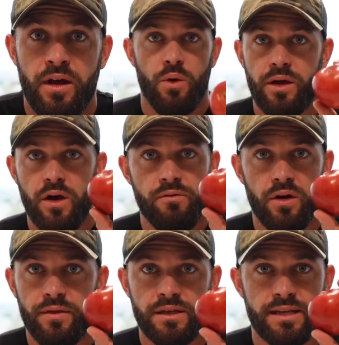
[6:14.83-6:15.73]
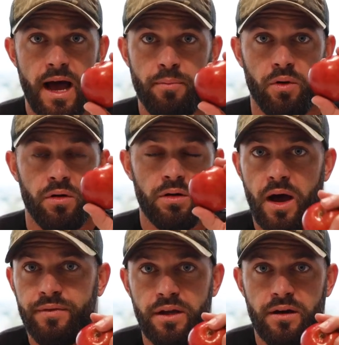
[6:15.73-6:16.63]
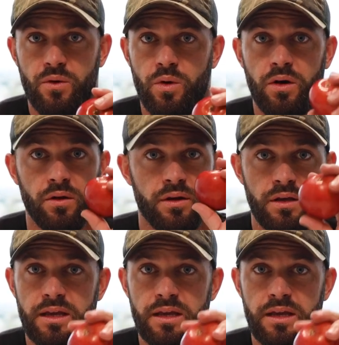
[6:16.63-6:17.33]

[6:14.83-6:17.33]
Going over on this apple, not the end of the world.